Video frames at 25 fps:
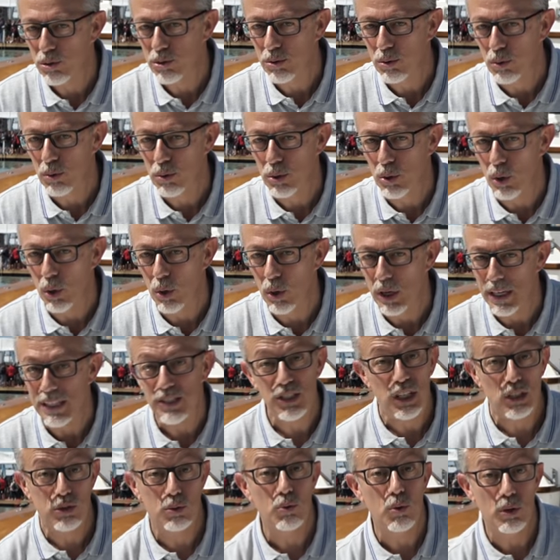is only one
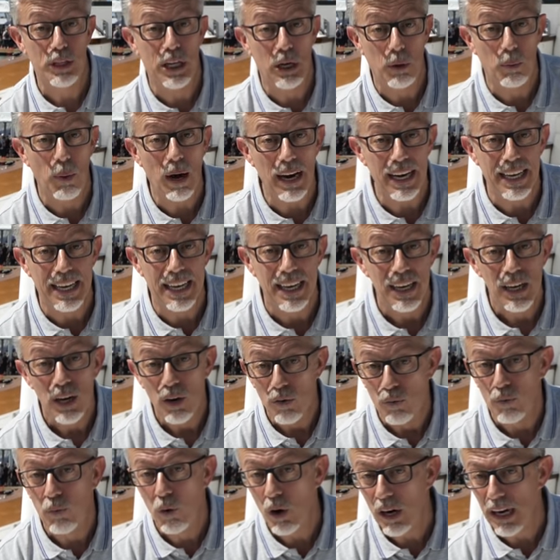problem. Since
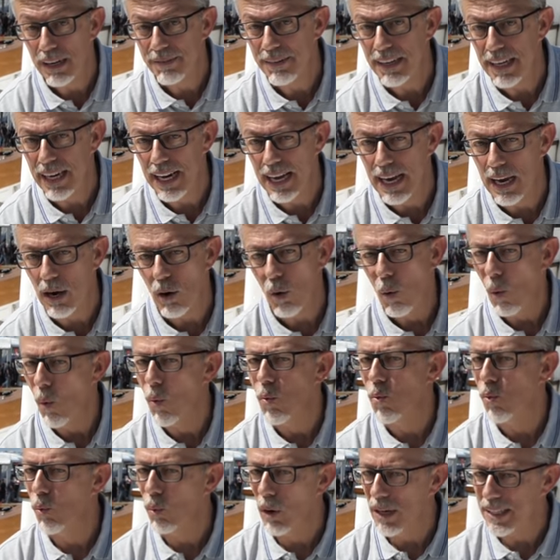it is made by
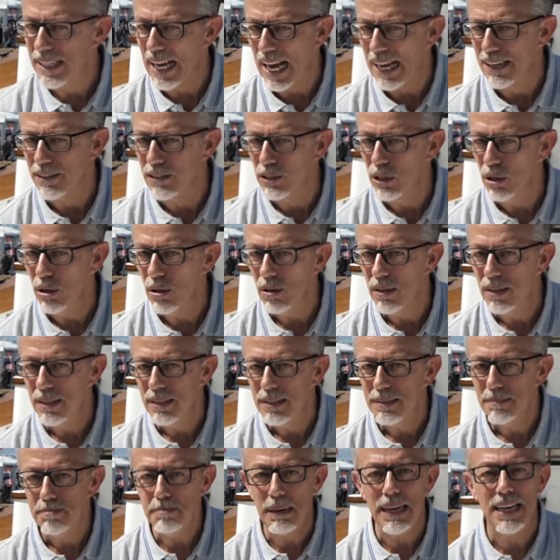assembling pieces from
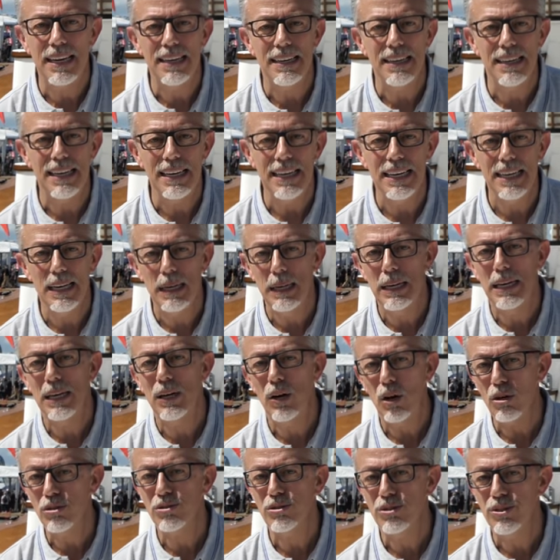different manufacturers,
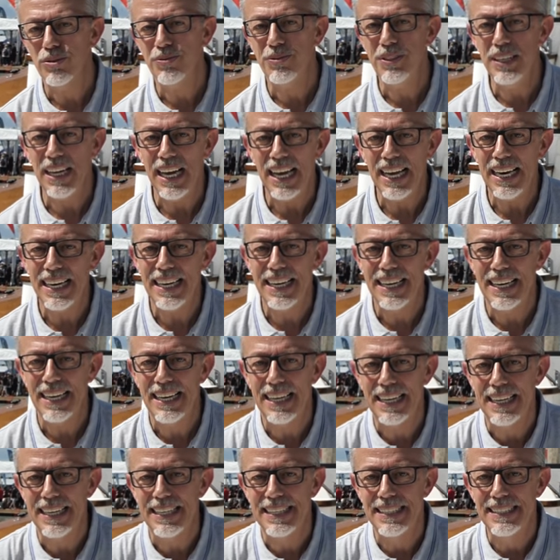each of whom
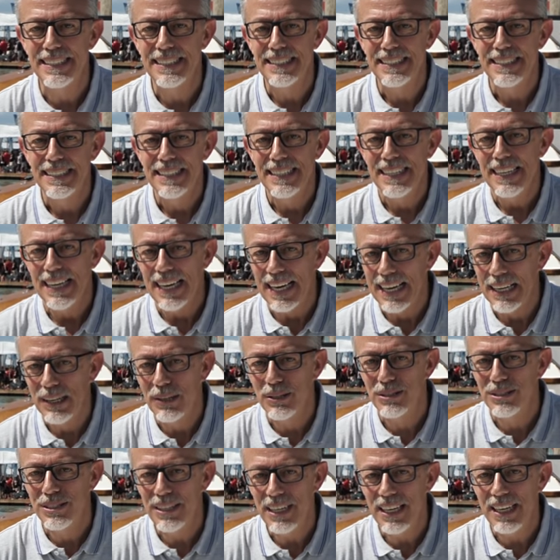wants to make a profit,
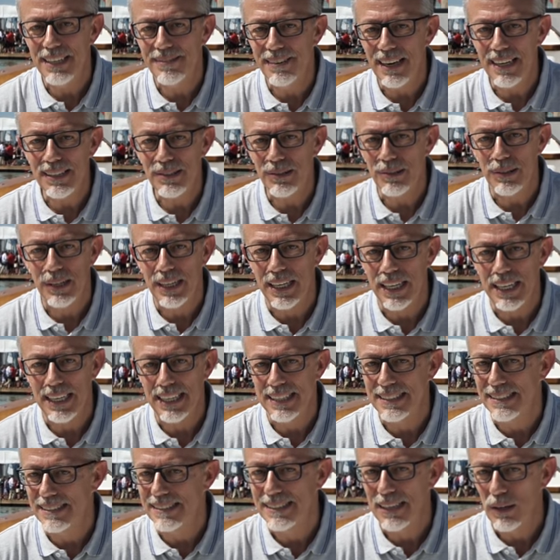well, the final
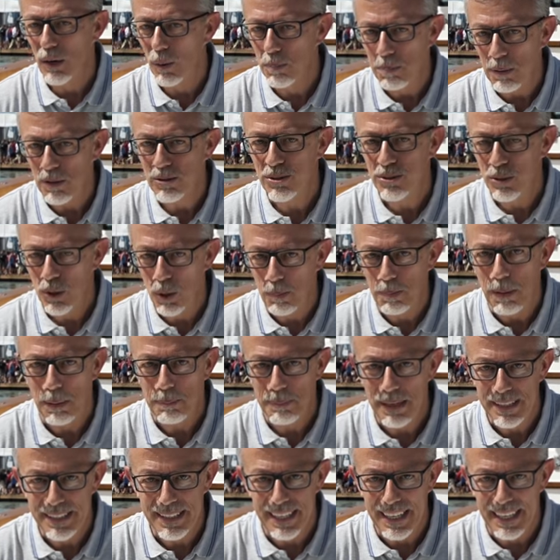cost is so high
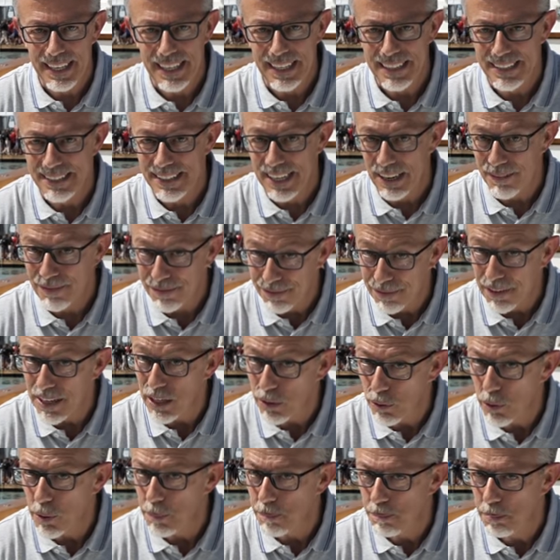that only a few
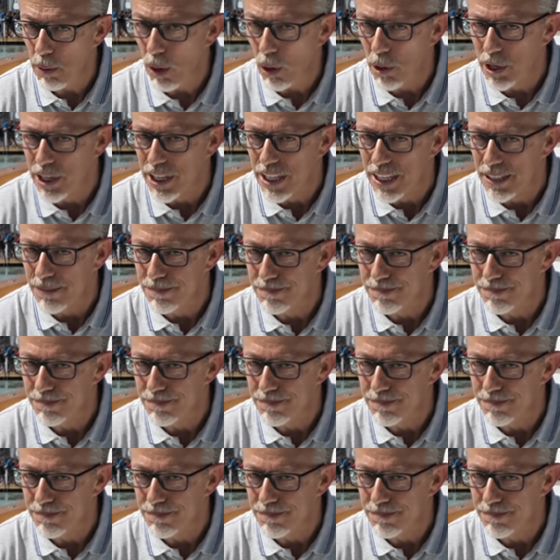can afford it.